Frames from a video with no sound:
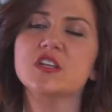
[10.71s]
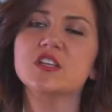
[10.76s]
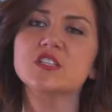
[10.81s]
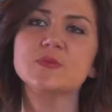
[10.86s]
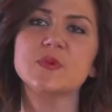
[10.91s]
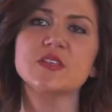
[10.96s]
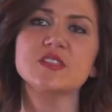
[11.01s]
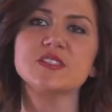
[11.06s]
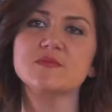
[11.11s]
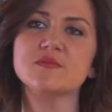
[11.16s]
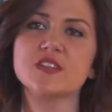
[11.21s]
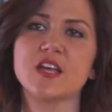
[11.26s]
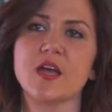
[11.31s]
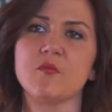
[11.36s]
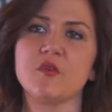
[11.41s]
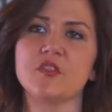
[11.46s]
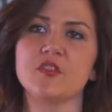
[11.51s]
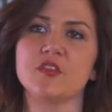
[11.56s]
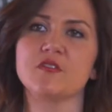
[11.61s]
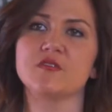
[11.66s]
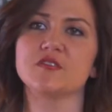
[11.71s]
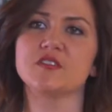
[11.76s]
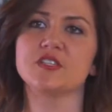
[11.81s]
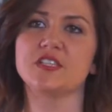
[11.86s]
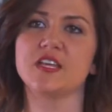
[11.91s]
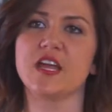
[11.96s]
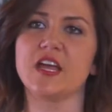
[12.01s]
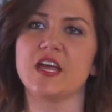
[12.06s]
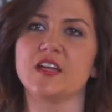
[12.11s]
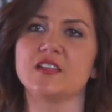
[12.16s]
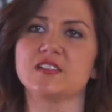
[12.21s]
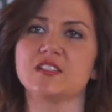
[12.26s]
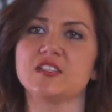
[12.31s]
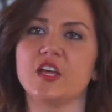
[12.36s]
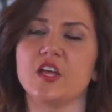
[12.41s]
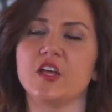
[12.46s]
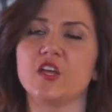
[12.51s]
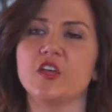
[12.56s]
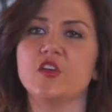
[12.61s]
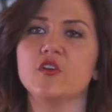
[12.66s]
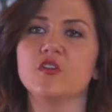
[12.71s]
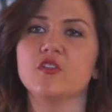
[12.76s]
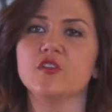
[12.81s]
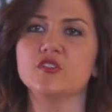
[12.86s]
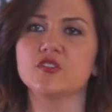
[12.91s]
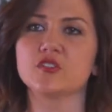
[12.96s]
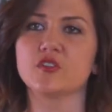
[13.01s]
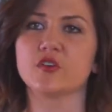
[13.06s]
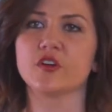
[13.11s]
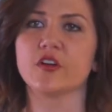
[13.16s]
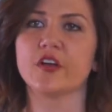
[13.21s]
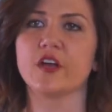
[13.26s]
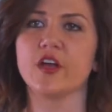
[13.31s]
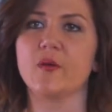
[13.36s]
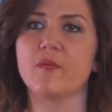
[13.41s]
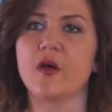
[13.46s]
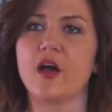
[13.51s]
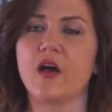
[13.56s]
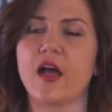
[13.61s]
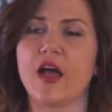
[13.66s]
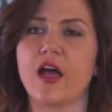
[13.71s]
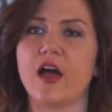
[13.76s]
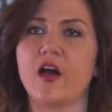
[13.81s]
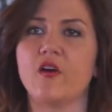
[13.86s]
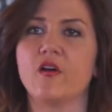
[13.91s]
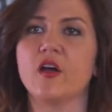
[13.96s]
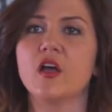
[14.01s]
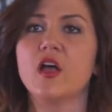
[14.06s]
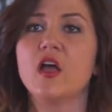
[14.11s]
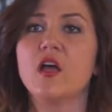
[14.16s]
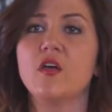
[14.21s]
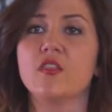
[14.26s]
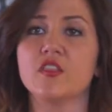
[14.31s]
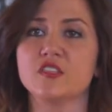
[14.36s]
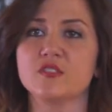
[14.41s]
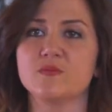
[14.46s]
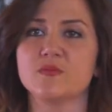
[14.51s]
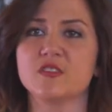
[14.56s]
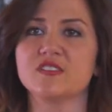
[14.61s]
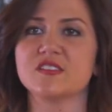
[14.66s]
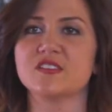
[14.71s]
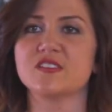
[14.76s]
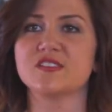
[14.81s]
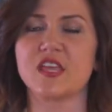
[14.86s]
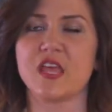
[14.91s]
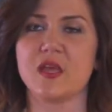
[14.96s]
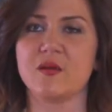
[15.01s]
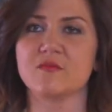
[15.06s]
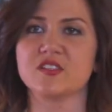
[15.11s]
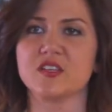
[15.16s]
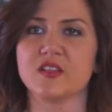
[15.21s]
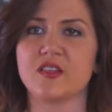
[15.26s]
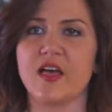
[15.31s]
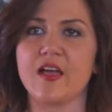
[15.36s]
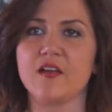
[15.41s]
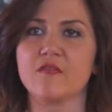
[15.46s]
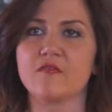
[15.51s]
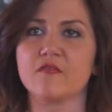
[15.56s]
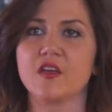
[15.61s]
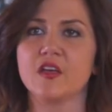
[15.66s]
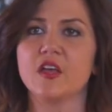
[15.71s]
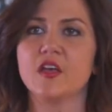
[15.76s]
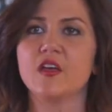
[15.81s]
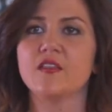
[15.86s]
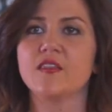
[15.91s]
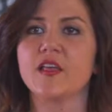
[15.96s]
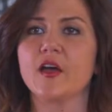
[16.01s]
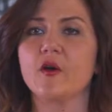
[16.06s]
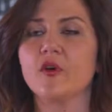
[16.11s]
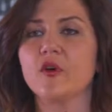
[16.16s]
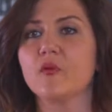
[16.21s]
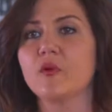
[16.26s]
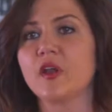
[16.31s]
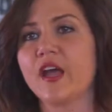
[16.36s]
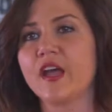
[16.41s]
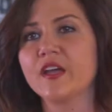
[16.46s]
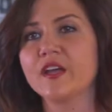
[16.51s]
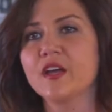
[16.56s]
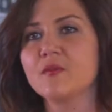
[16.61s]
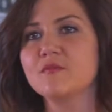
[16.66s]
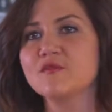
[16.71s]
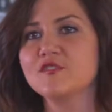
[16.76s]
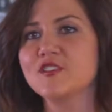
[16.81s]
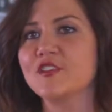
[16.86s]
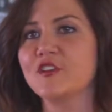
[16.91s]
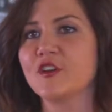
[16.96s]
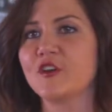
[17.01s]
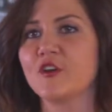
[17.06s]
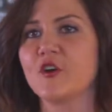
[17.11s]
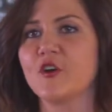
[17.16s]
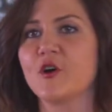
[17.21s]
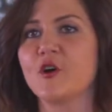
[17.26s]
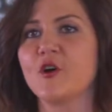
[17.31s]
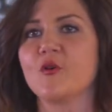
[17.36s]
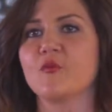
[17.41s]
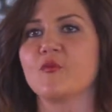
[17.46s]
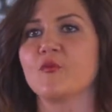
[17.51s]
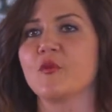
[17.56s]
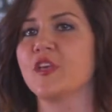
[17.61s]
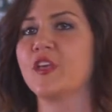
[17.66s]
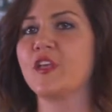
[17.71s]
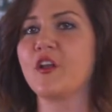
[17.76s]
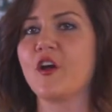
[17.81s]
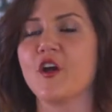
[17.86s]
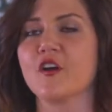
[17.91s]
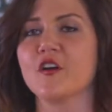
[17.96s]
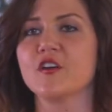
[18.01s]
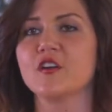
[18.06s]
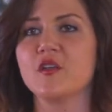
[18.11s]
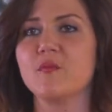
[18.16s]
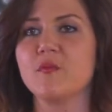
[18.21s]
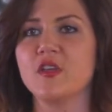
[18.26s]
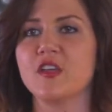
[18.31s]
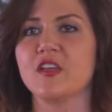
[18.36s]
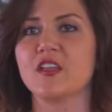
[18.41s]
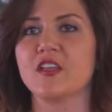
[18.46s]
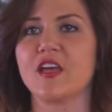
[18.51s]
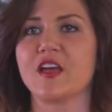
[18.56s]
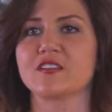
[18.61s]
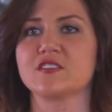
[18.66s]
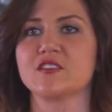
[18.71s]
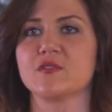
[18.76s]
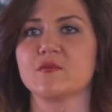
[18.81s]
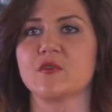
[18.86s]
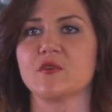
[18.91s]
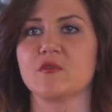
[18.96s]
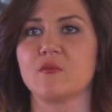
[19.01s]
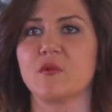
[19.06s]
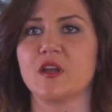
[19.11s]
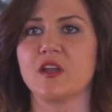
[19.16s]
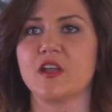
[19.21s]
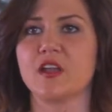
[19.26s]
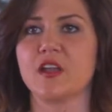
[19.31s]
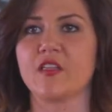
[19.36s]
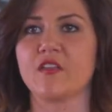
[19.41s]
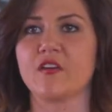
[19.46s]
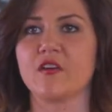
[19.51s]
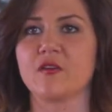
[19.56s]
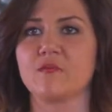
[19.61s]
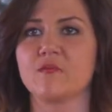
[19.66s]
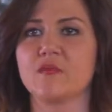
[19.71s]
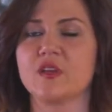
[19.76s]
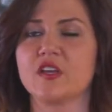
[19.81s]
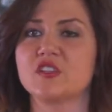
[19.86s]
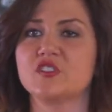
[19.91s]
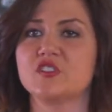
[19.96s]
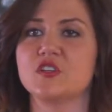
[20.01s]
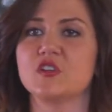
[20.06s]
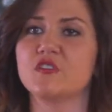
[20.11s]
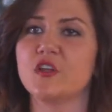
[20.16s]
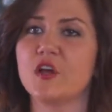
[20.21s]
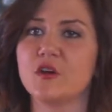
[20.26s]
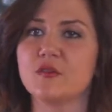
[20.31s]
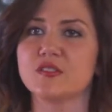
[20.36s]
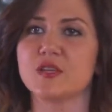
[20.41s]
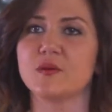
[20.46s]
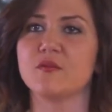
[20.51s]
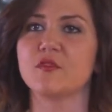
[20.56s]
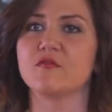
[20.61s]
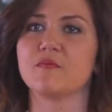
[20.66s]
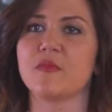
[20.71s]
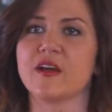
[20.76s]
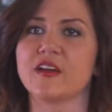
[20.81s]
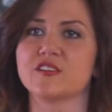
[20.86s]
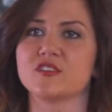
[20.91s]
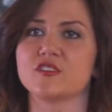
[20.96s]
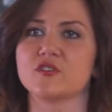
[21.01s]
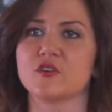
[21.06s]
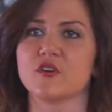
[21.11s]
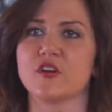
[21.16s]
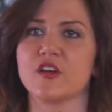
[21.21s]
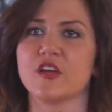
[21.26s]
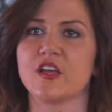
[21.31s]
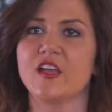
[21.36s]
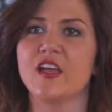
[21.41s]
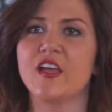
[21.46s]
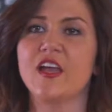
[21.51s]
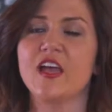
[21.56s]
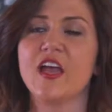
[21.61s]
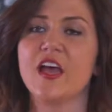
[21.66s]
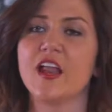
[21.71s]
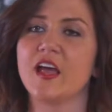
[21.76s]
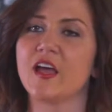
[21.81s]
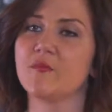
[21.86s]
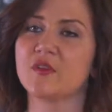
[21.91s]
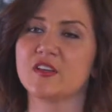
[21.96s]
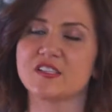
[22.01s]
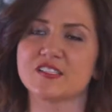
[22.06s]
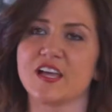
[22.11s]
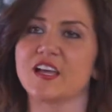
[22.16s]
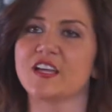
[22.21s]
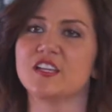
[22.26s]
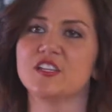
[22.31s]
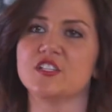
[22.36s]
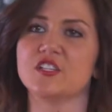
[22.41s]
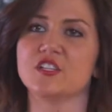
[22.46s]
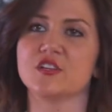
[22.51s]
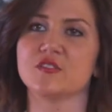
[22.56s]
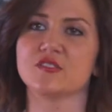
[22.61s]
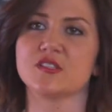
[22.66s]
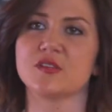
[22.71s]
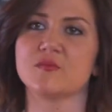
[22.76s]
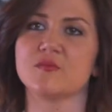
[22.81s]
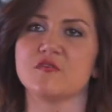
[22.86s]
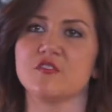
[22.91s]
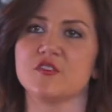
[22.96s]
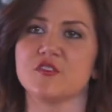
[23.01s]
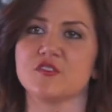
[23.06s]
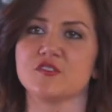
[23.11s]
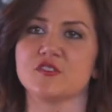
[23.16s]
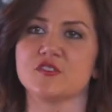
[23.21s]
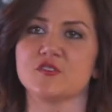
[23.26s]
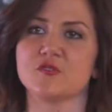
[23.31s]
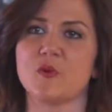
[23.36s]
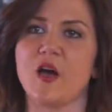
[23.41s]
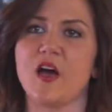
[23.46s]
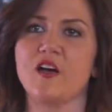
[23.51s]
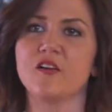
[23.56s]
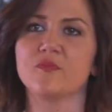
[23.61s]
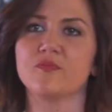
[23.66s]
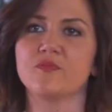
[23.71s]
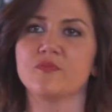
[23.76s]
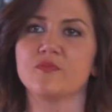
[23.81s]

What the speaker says: to spend some time with you today to tell you the story about how this business came to life. That way when I come to your home, we can already be connected with one another because you know some of my story, and I'm excited to know some of yours as well.